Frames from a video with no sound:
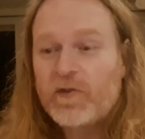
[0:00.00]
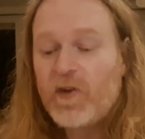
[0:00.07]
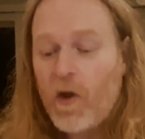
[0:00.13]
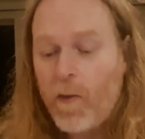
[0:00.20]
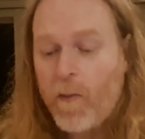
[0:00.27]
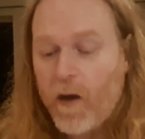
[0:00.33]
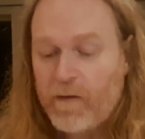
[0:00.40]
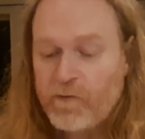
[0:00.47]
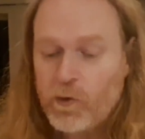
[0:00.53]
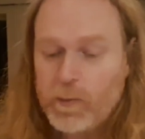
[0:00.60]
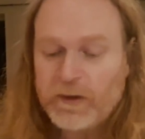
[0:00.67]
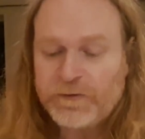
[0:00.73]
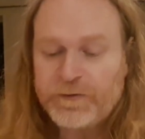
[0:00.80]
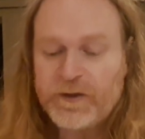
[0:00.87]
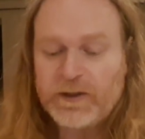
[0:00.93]
So I've
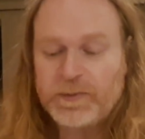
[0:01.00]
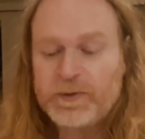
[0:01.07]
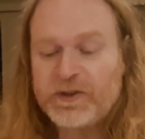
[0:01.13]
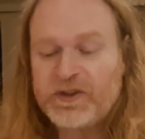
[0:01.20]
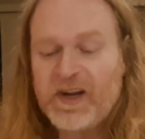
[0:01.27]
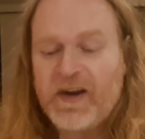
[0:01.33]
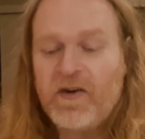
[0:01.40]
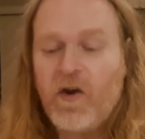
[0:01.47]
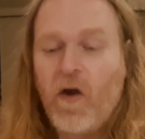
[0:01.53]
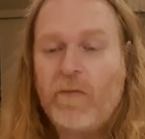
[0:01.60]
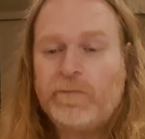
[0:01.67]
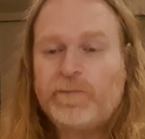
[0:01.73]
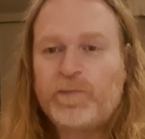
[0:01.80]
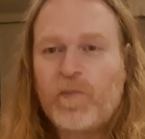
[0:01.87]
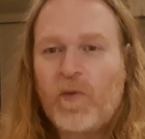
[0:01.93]
almost finished my steak, look.